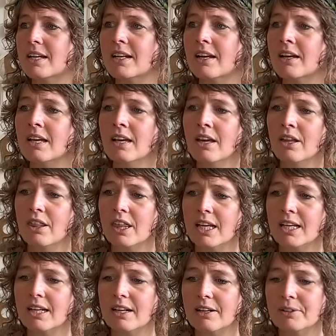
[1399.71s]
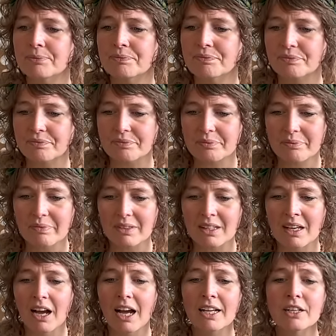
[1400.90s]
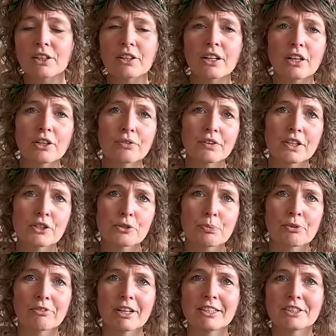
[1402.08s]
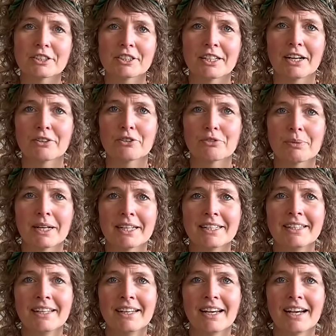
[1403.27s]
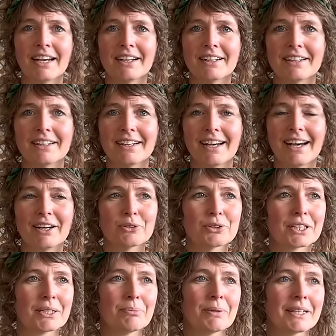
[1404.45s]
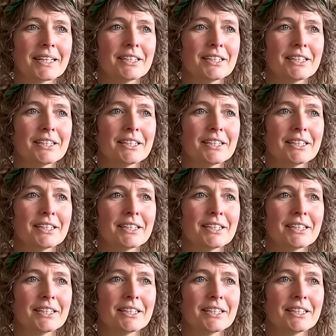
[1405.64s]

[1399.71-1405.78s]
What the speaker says: And I think I got a lot of inspiration out of my housekeeping.